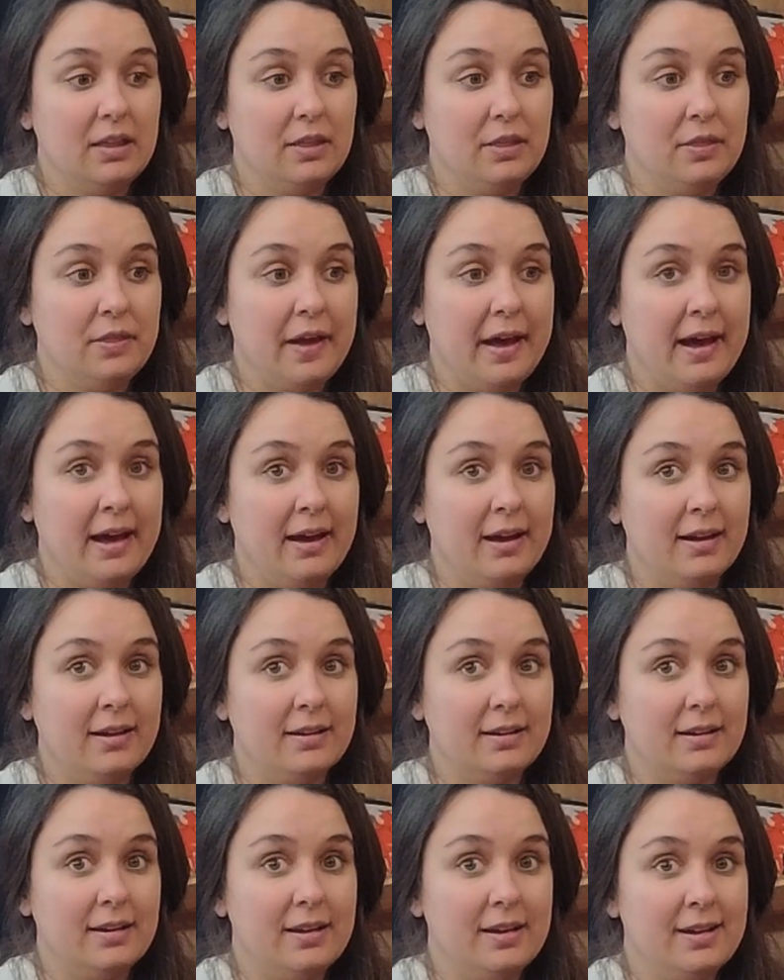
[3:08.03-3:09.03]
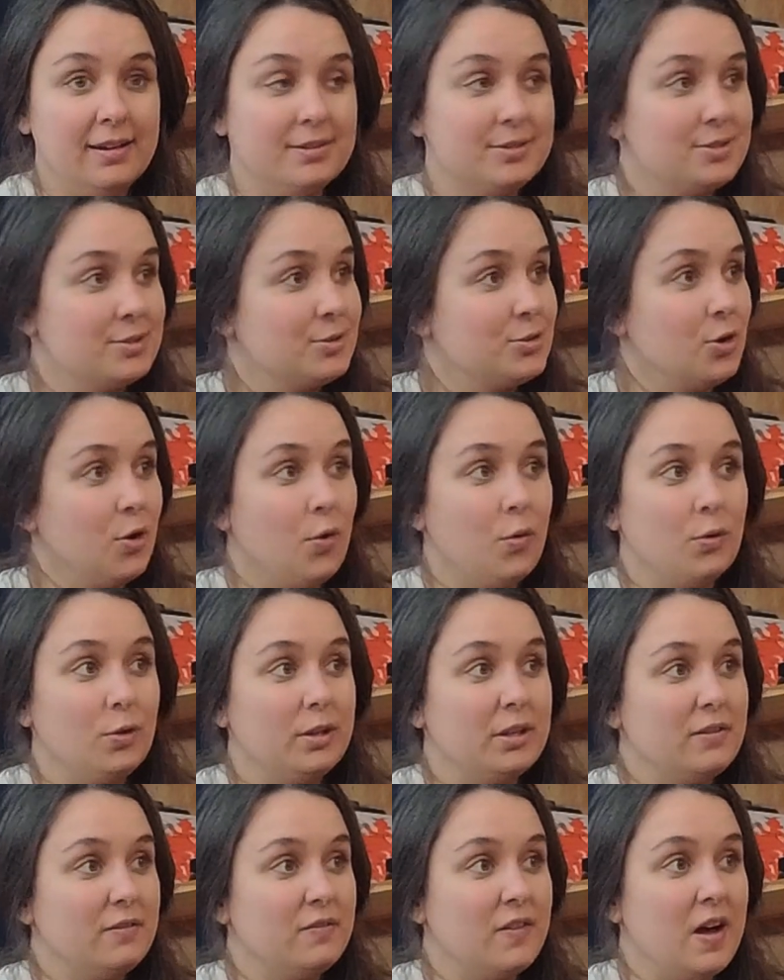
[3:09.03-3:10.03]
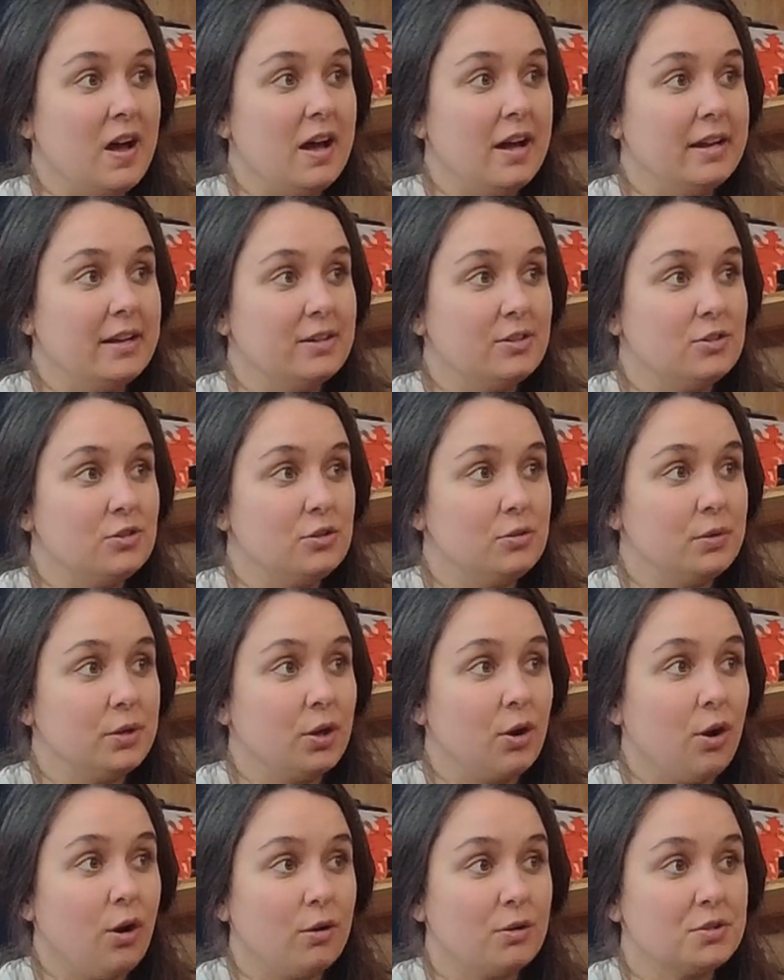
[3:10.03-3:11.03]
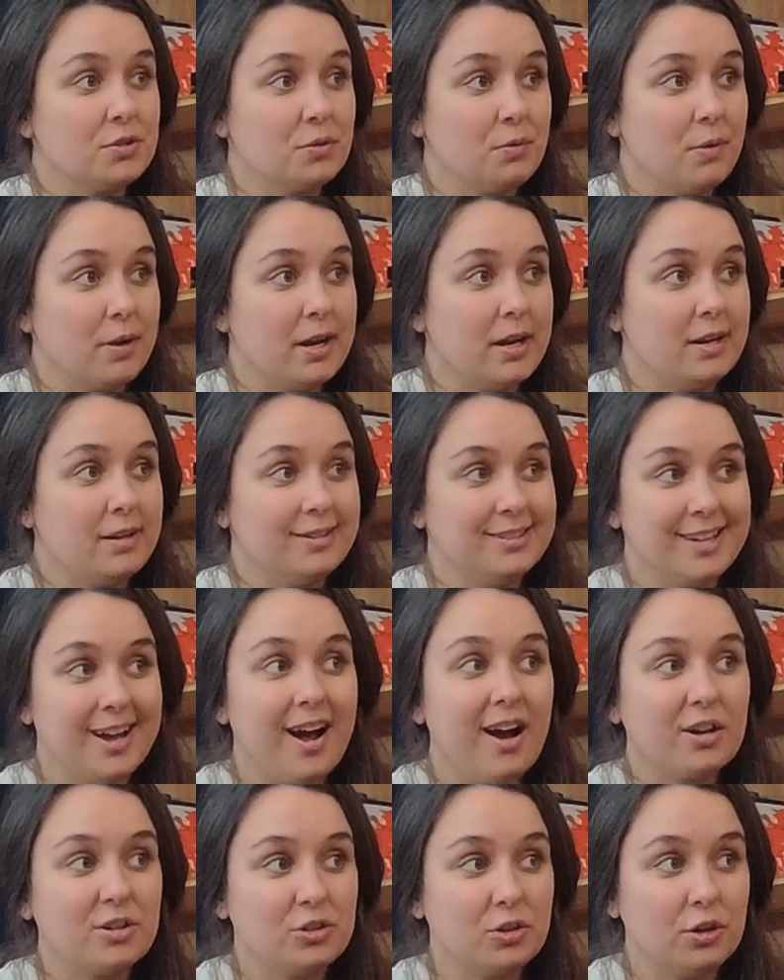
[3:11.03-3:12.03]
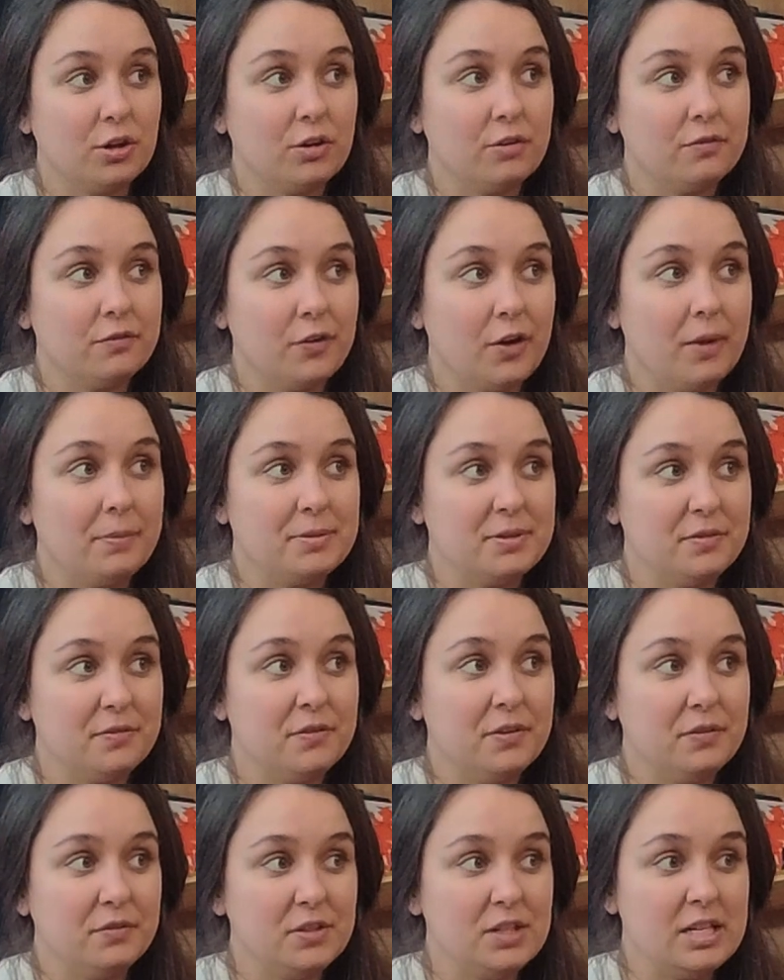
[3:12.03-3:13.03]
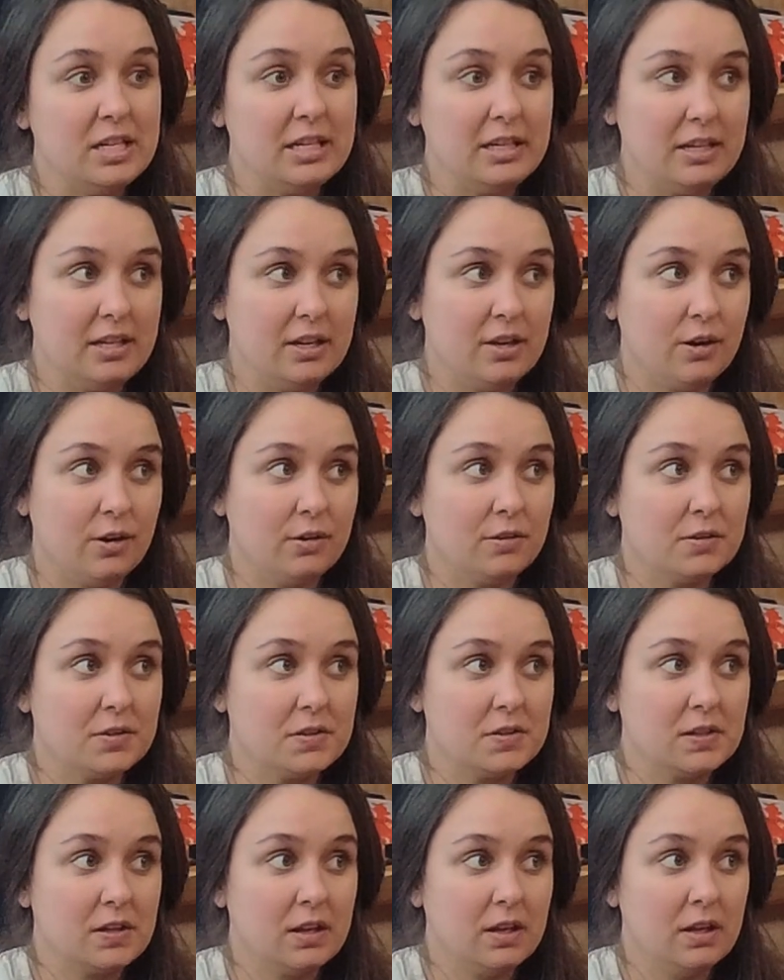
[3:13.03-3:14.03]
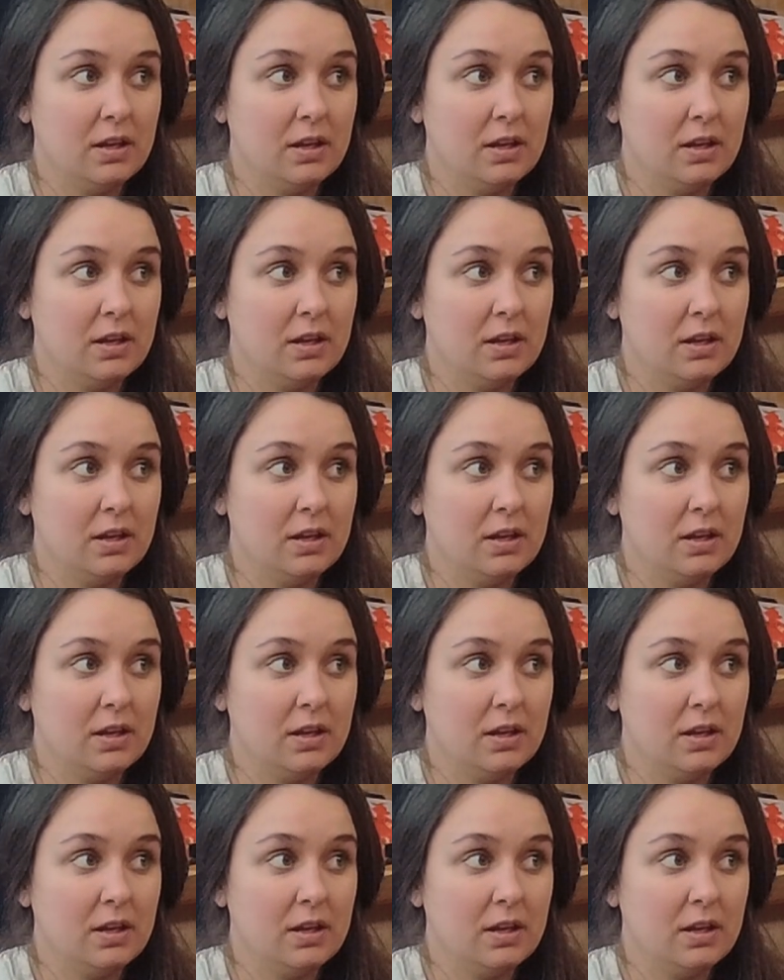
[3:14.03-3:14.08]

that it's totally fine to incarcerate a doctor for up to 15 years